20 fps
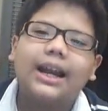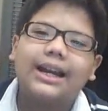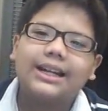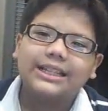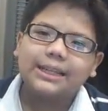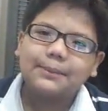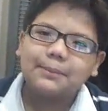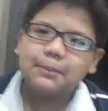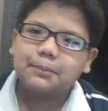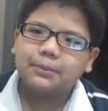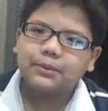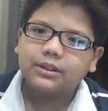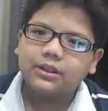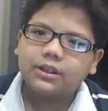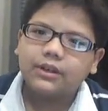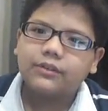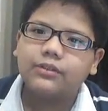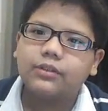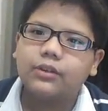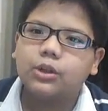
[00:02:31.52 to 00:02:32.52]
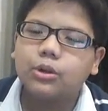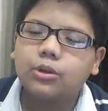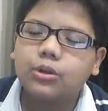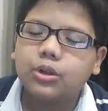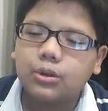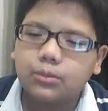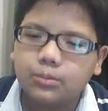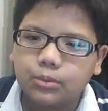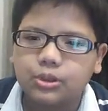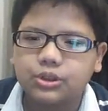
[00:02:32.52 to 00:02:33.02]
are capable of
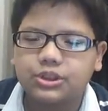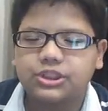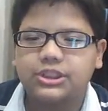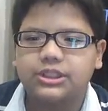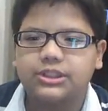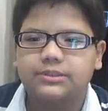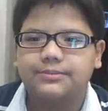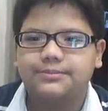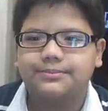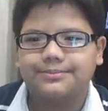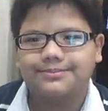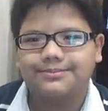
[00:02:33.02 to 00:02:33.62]
locomotion.